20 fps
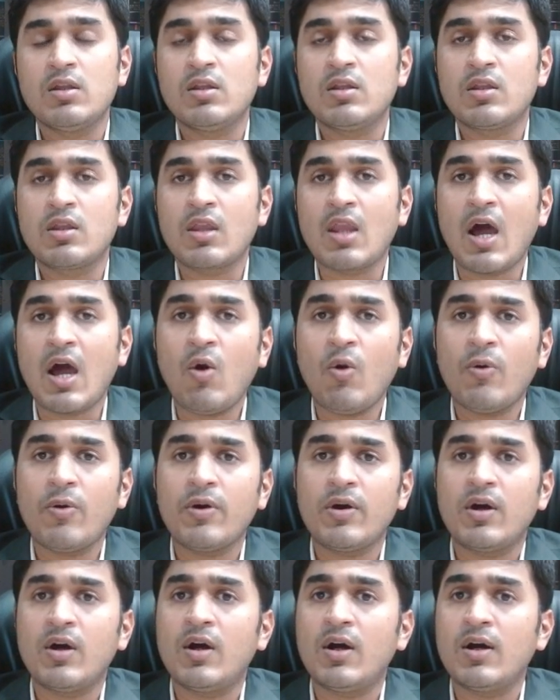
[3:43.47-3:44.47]
Now
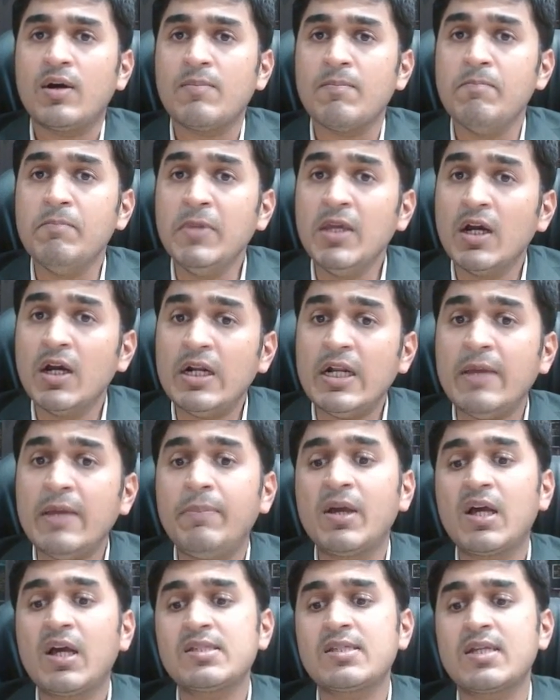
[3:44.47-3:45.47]
merely
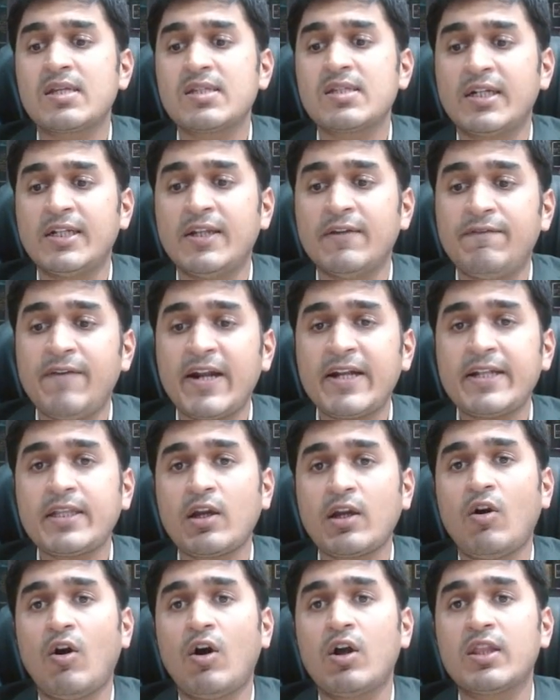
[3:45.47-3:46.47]
because there is a defect
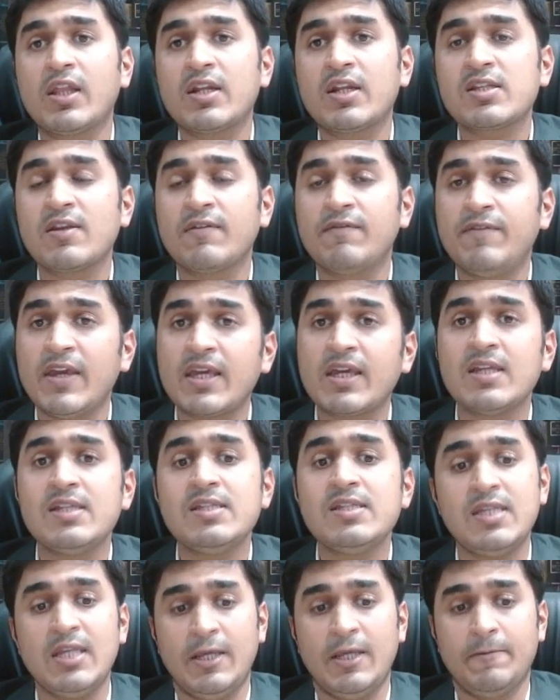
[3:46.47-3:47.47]
or there is a
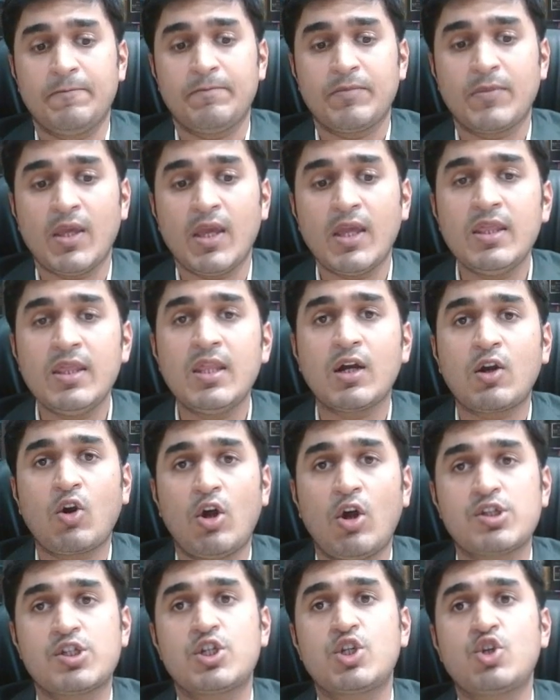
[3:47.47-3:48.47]
vacancy in the
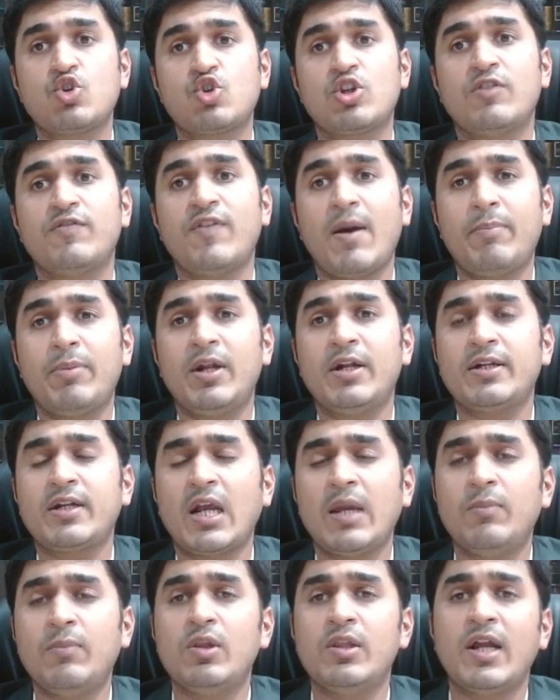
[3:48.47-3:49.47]
constitution of appellate
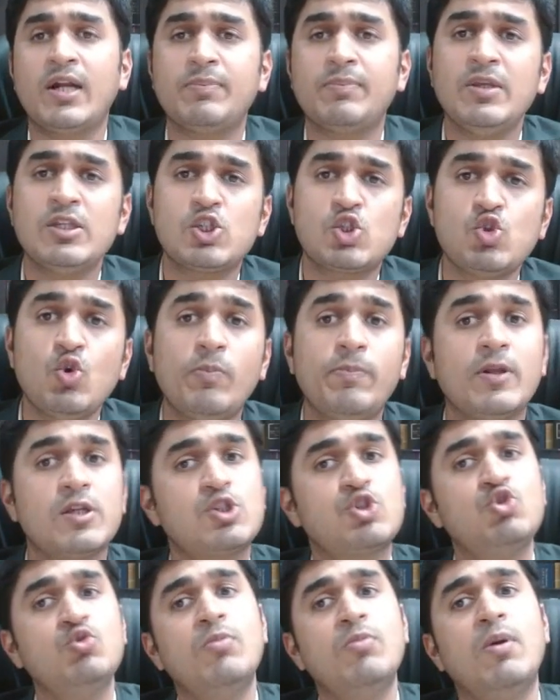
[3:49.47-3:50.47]
tribunal, that means 2
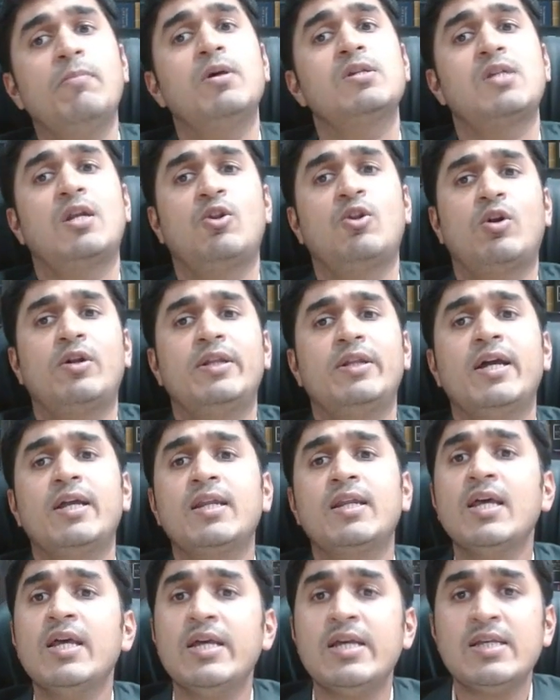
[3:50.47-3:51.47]
+ 2 members are not there,
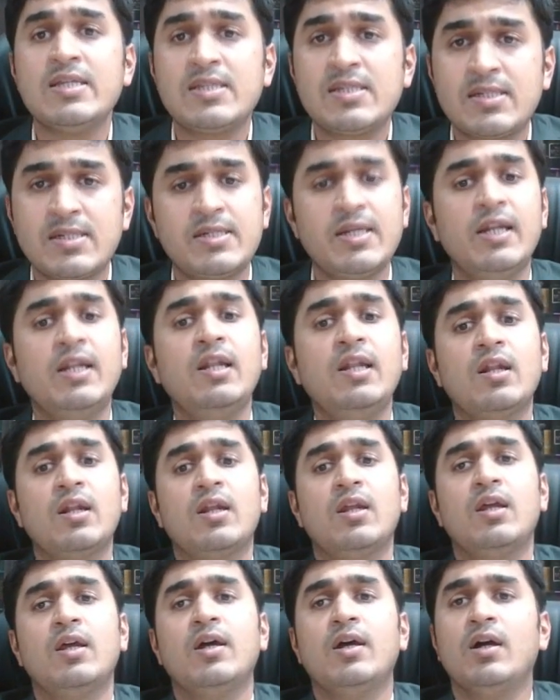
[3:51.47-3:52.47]
still
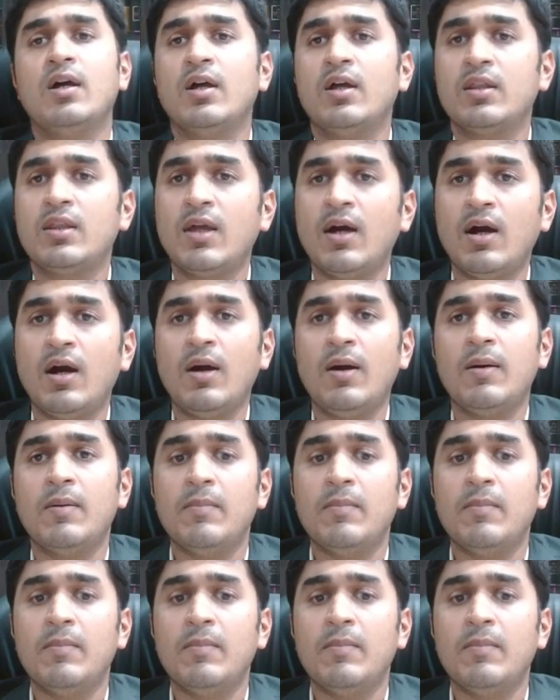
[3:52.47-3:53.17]
the